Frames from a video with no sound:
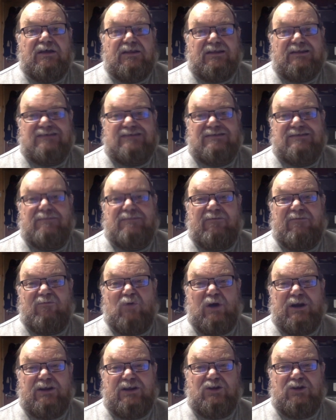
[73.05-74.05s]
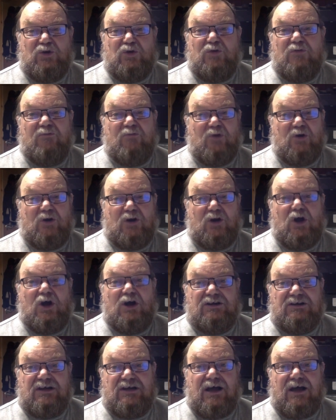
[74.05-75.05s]
That's something I've wanted to do for a
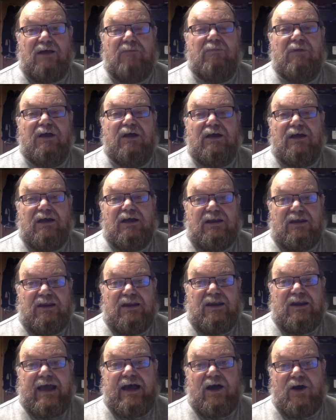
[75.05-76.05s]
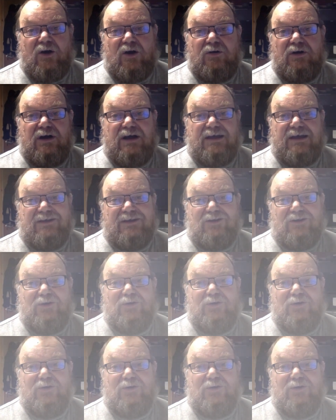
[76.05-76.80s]
long time. Now I can